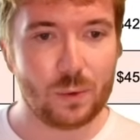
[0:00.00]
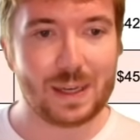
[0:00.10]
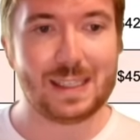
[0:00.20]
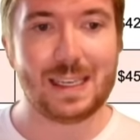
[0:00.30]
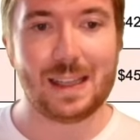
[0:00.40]
We
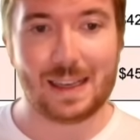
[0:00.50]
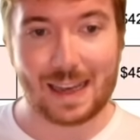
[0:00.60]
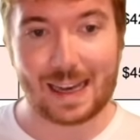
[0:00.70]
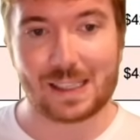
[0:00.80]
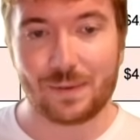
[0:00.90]
can see the
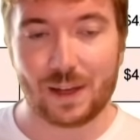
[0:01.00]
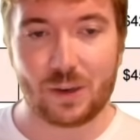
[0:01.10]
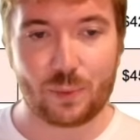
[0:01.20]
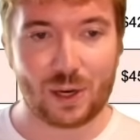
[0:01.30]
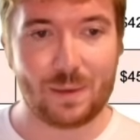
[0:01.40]
net asset
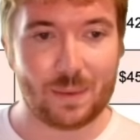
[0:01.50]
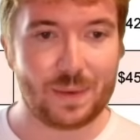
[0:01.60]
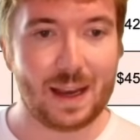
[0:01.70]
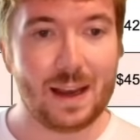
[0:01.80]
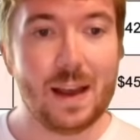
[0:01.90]
value premium
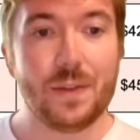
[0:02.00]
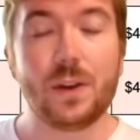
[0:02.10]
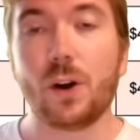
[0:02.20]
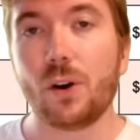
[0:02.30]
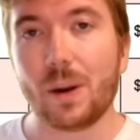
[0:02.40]
there,
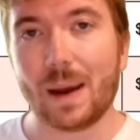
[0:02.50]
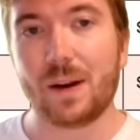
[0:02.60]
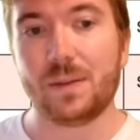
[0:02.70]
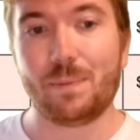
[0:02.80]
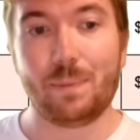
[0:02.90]
the current
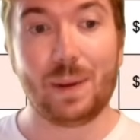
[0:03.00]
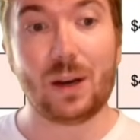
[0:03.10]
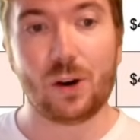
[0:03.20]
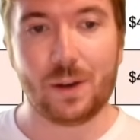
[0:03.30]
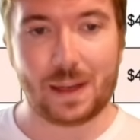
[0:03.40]
amount of
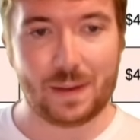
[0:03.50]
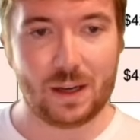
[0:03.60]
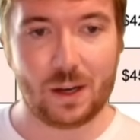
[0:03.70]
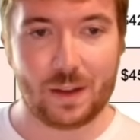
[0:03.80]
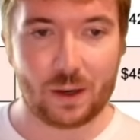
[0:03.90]
Bitcoin that
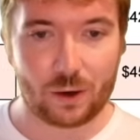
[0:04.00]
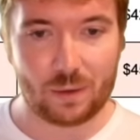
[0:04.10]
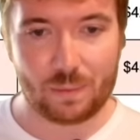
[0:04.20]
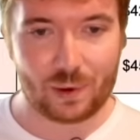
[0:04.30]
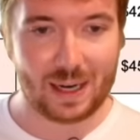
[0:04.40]
they own and the
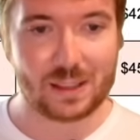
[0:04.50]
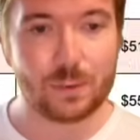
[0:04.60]
current price.